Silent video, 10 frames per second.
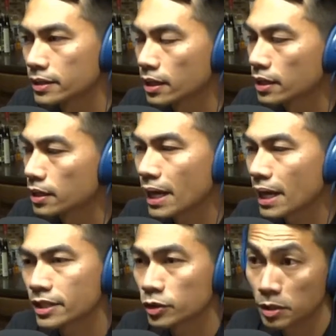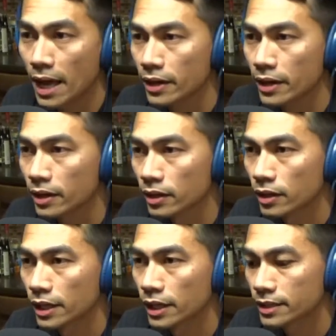So it's a planner.
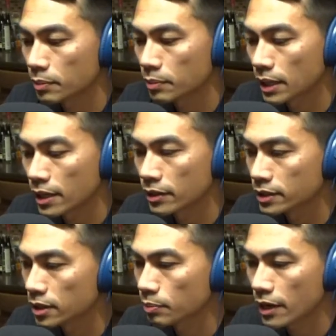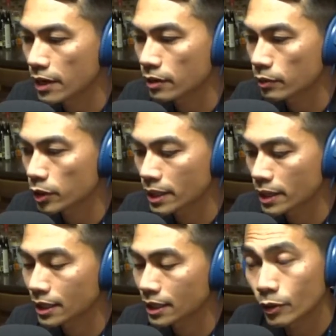It's like a planner. It's a planner where you
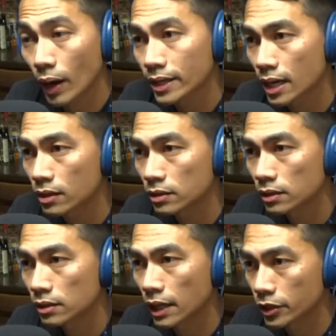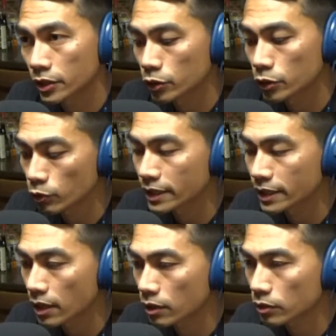basically write down, you write
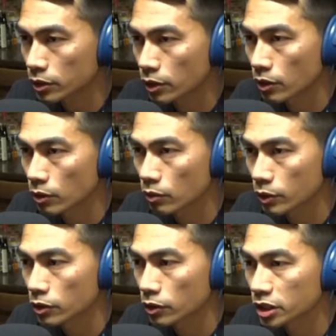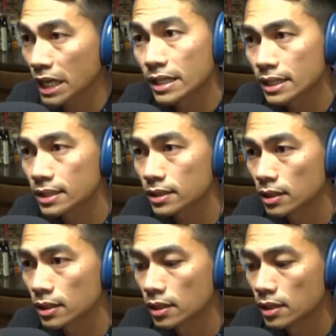down what your agenda is,